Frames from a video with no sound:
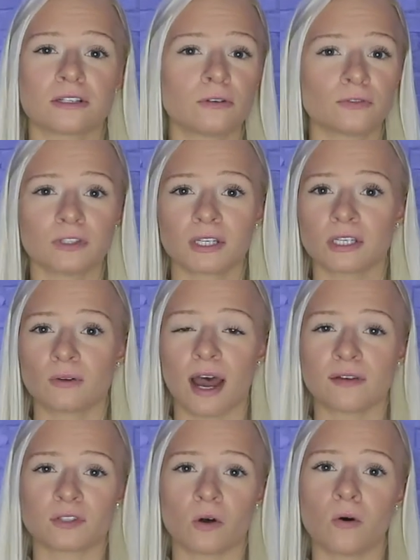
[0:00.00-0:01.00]
Don't feel like you
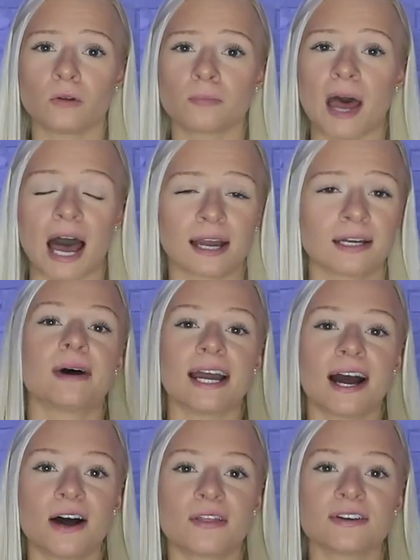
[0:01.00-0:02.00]
have to hold back.
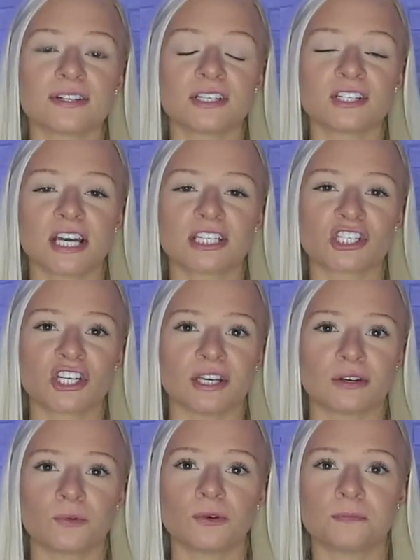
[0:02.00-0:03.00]
My other
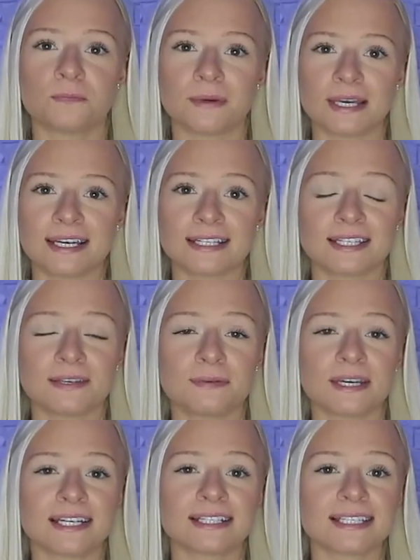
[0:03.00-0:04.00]
suggestion would be to
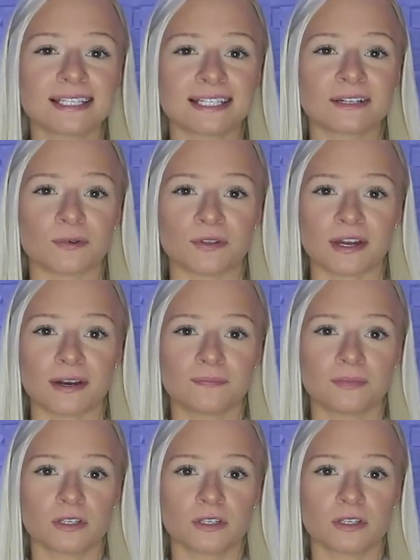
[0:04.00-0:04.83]
be consistent with it.